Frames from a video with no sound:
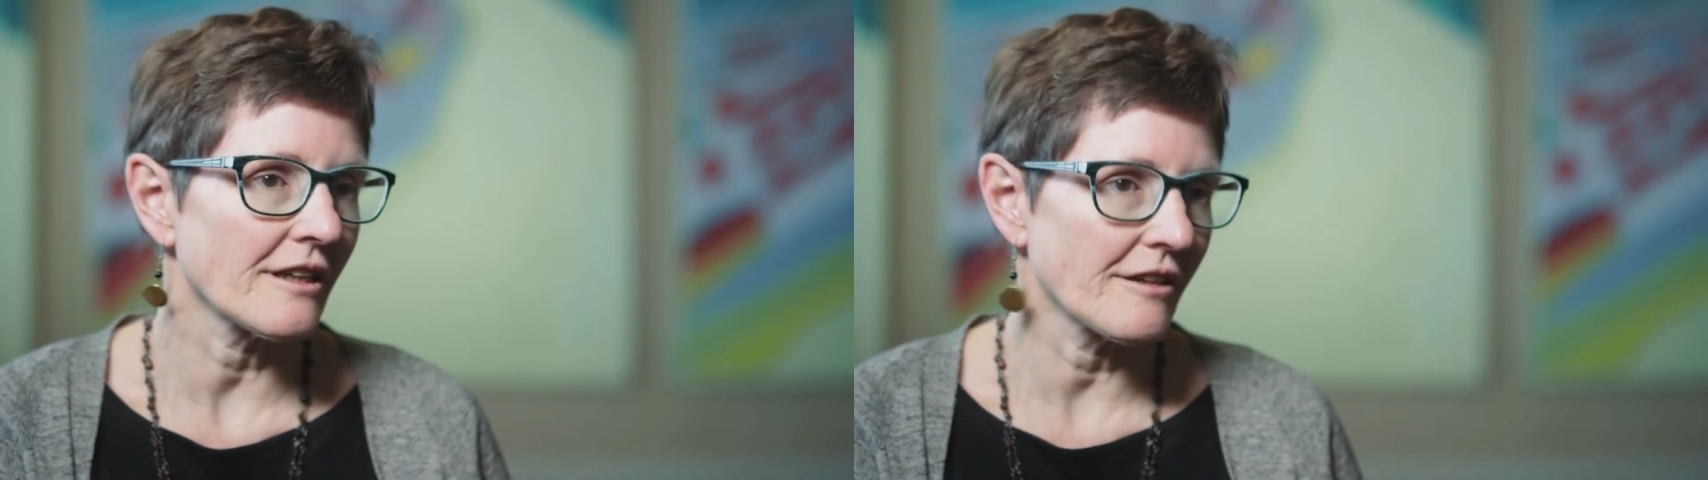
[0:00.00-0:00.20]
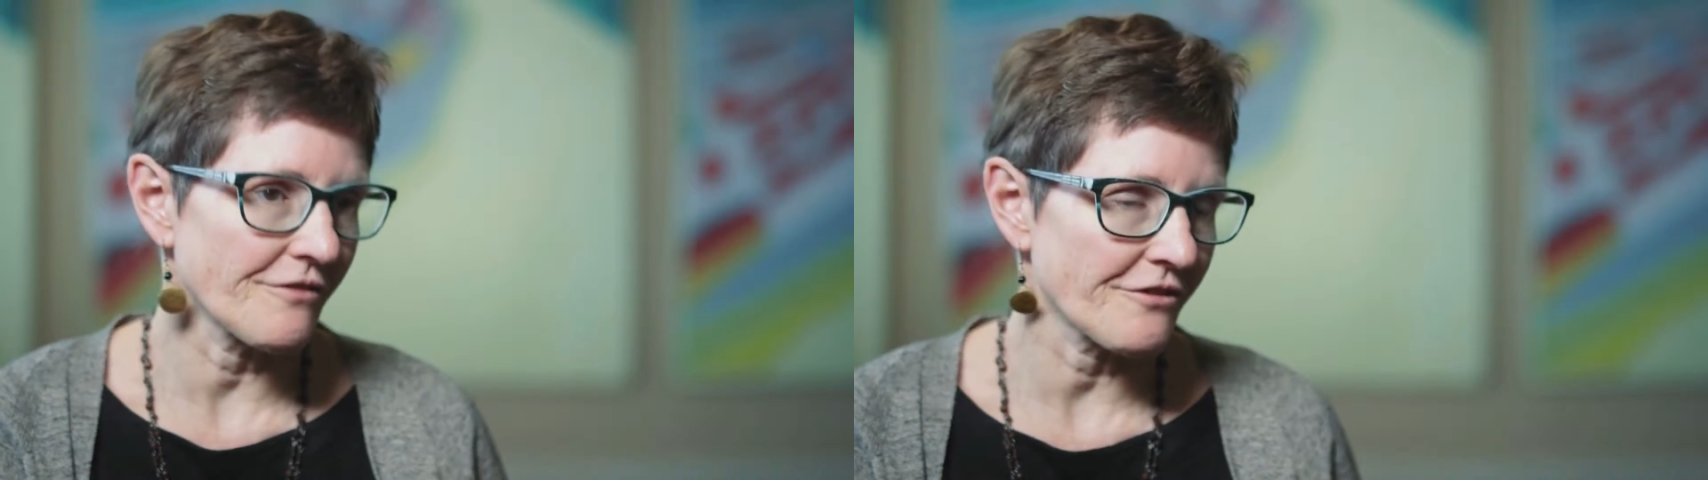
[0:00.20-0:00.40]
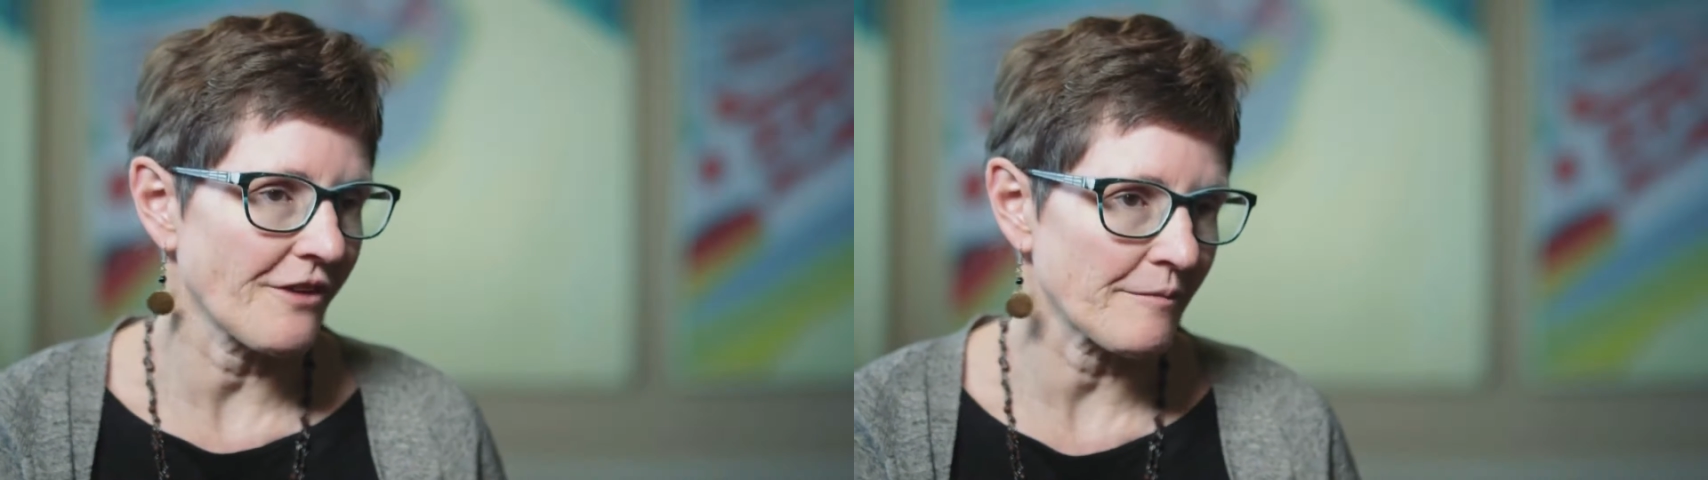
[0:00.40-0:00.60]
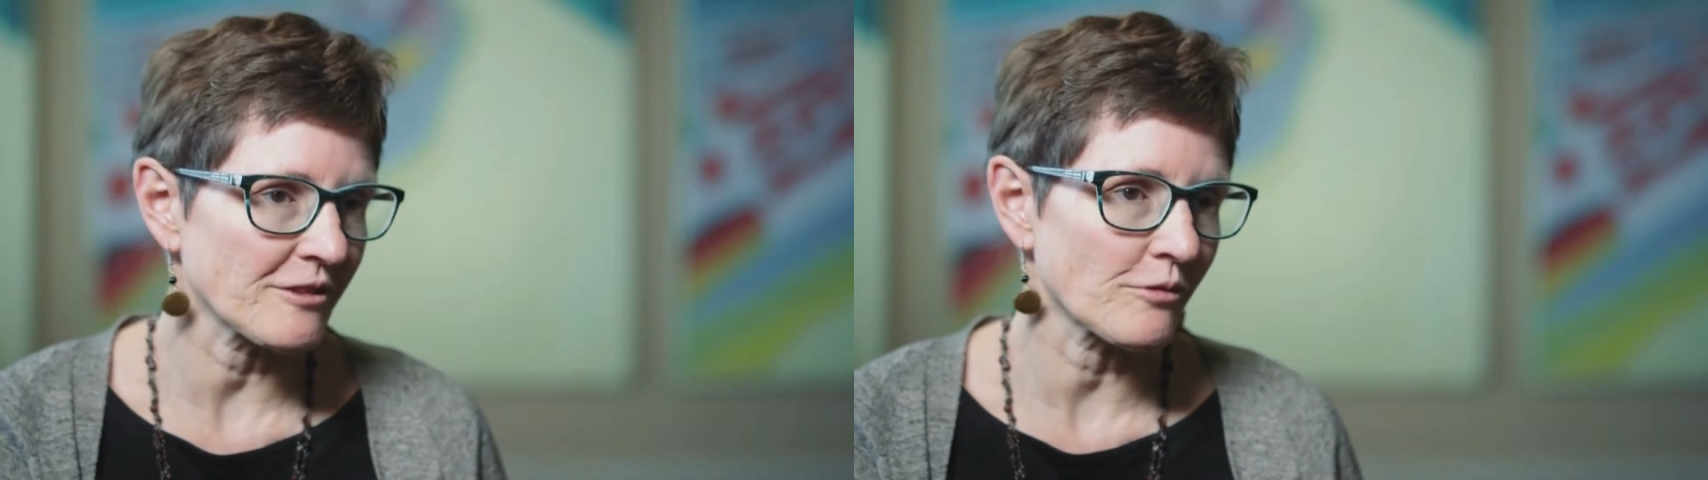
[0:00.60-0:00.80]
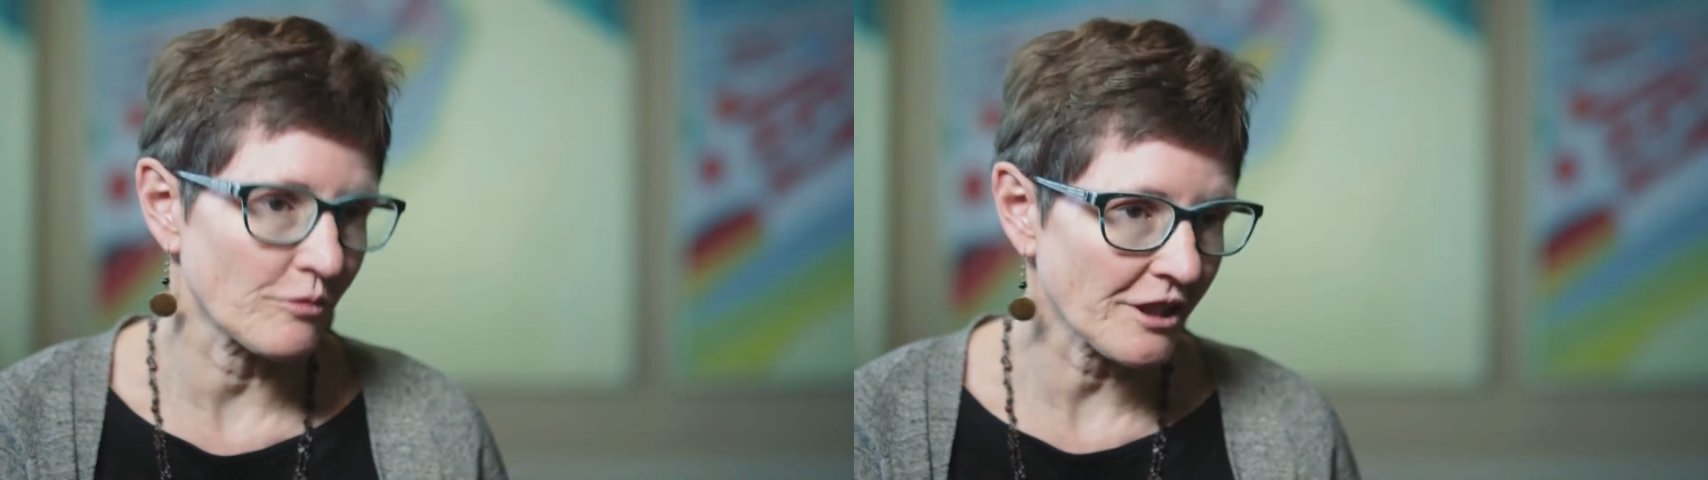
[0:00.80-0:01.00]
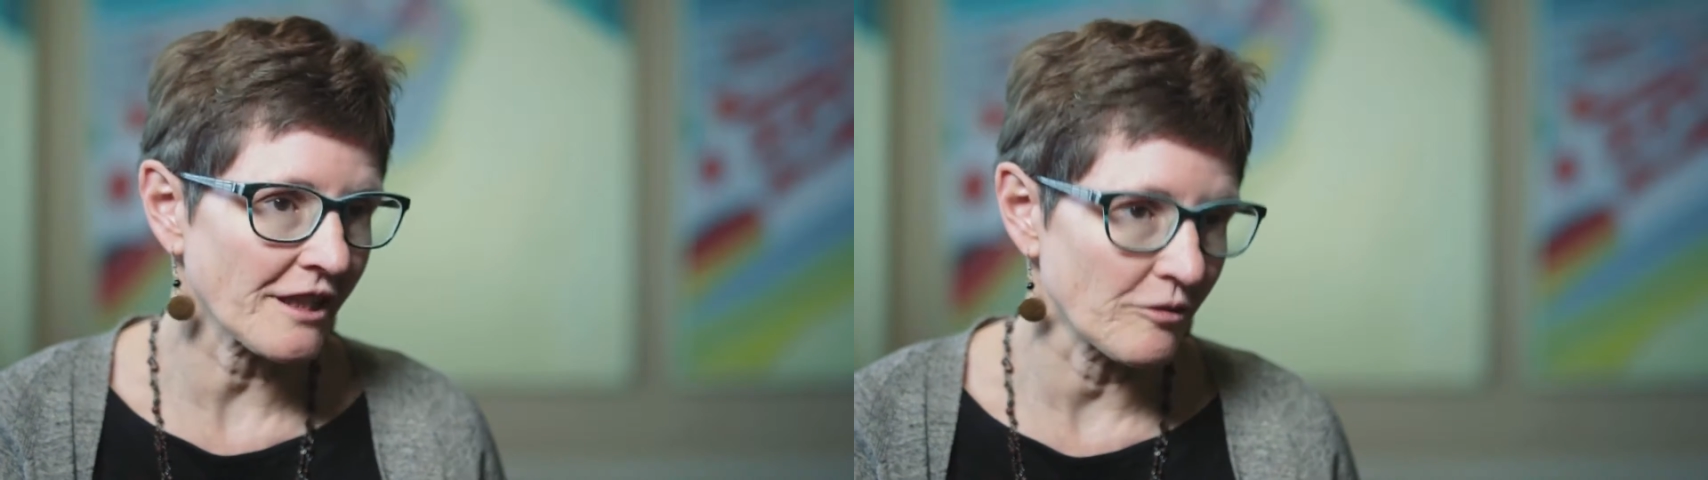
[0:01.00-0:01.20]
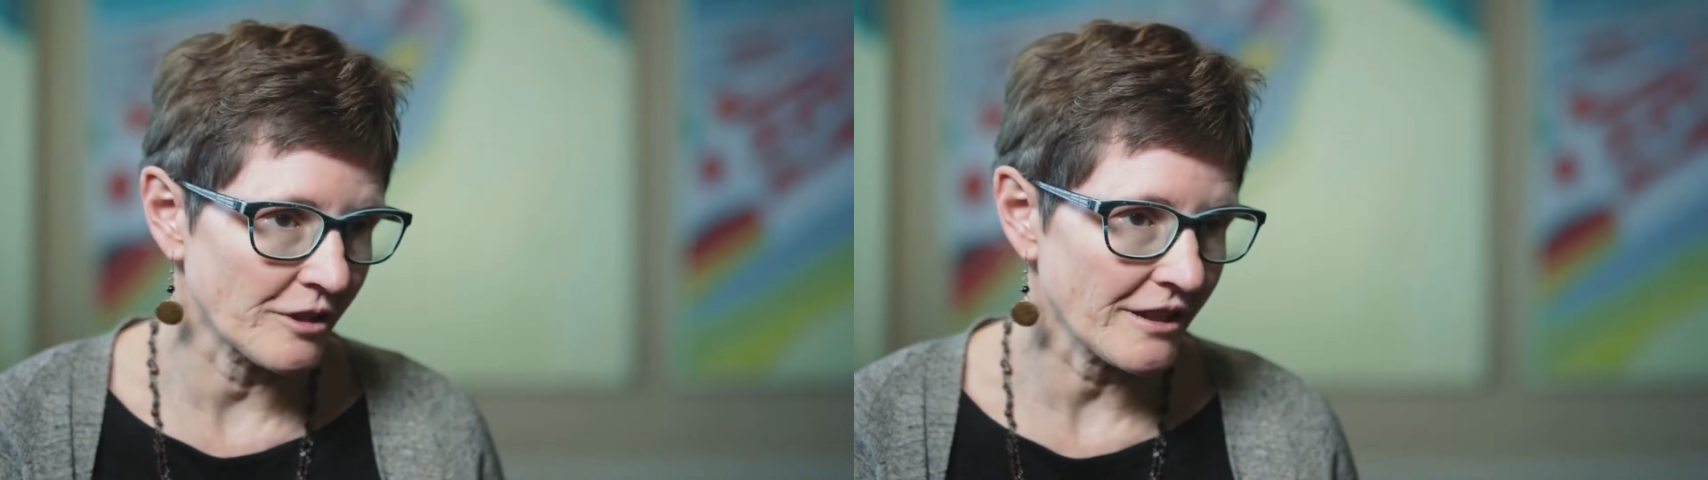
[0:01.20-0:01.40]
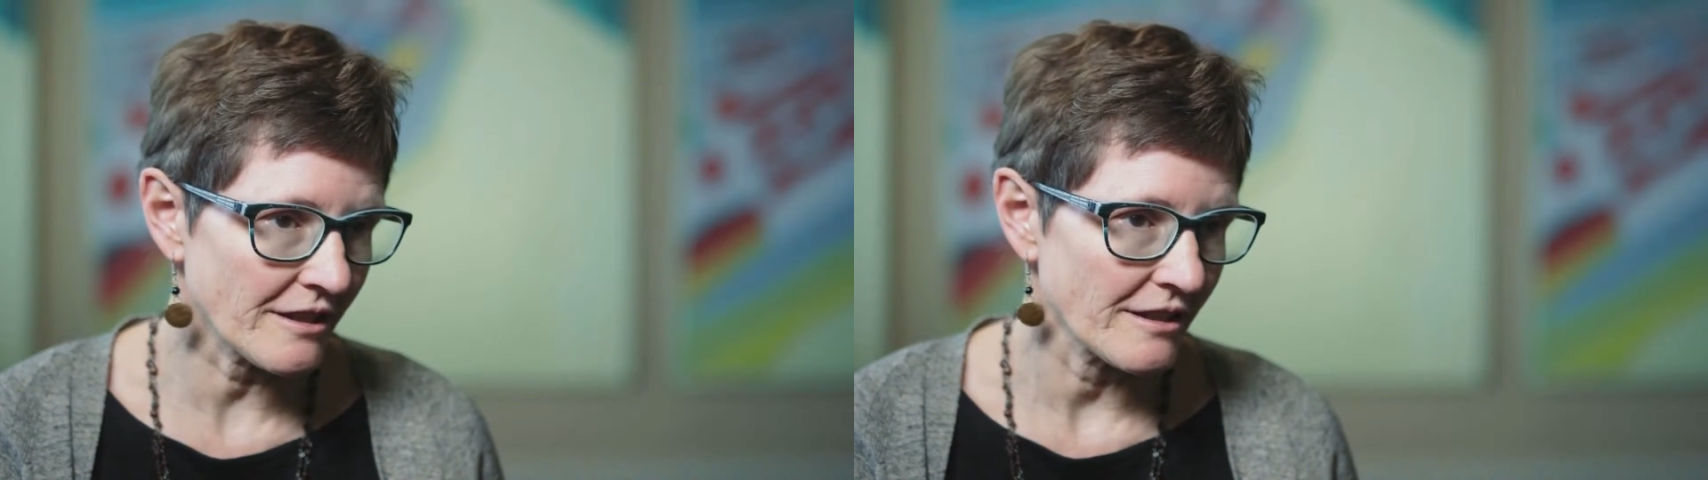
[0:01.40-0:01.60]
of the families we're working
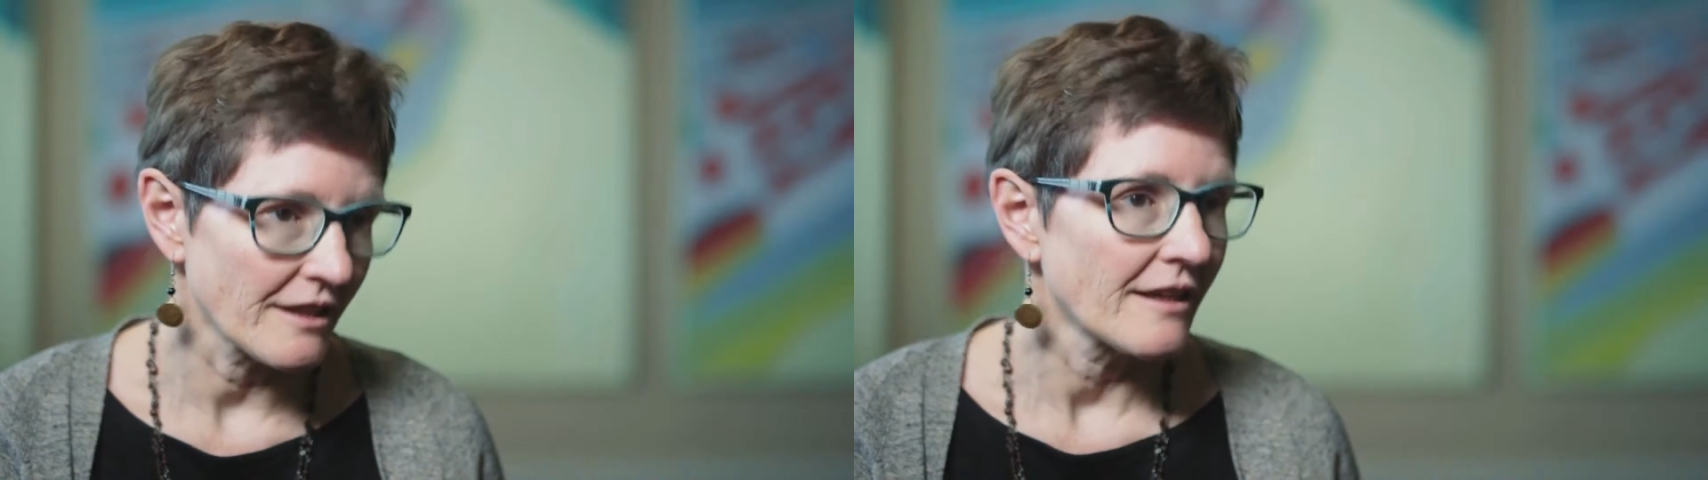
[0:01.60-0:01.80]
with.